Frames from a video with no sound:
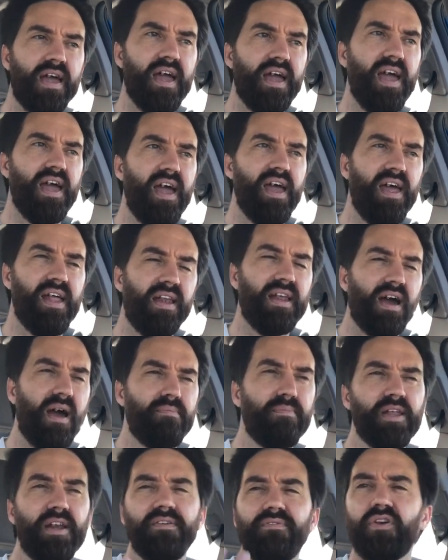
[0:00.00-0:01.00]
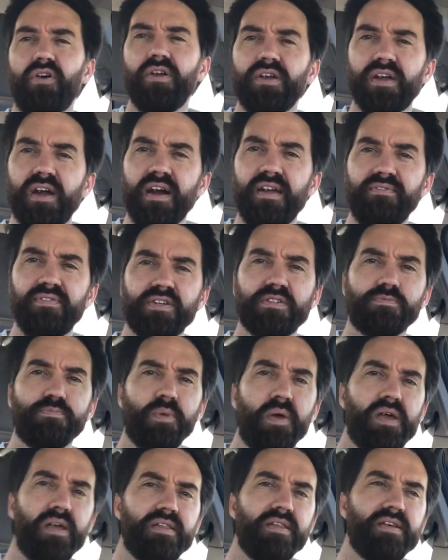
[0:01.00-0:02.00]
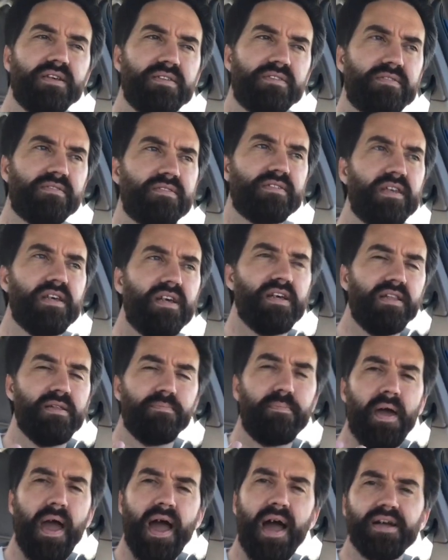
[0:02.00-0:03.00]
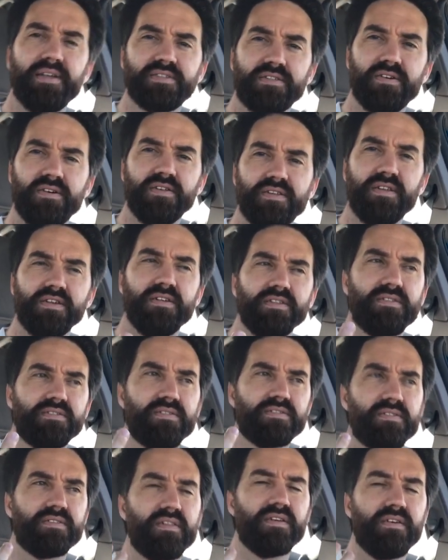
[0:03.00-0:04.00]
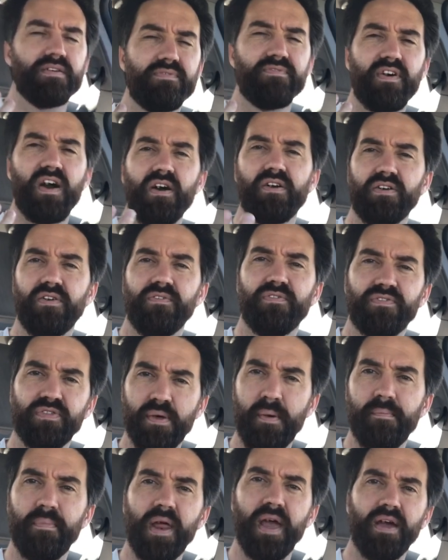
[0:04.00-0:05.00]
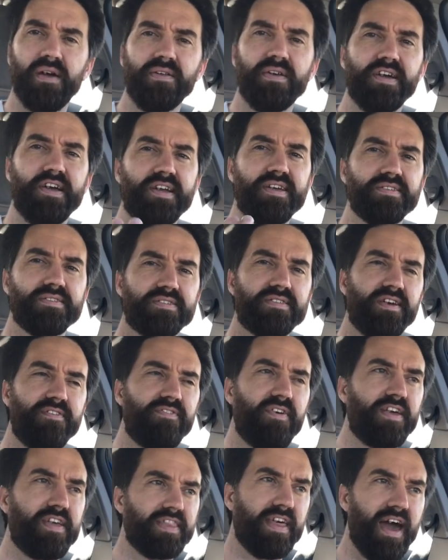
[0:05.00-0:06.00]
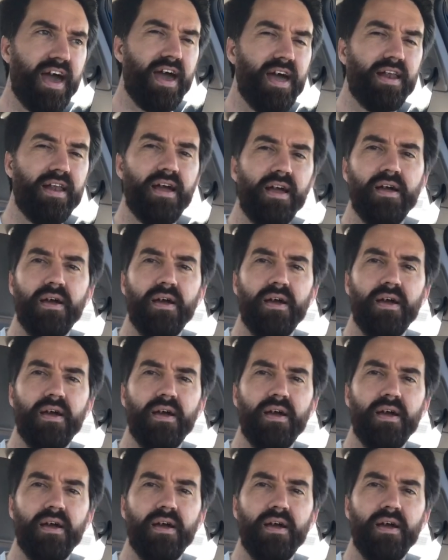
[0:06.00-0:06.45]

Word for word: And I mean, I've already kind of explained this in the past on this, the value of thumbnailing and stuff like that,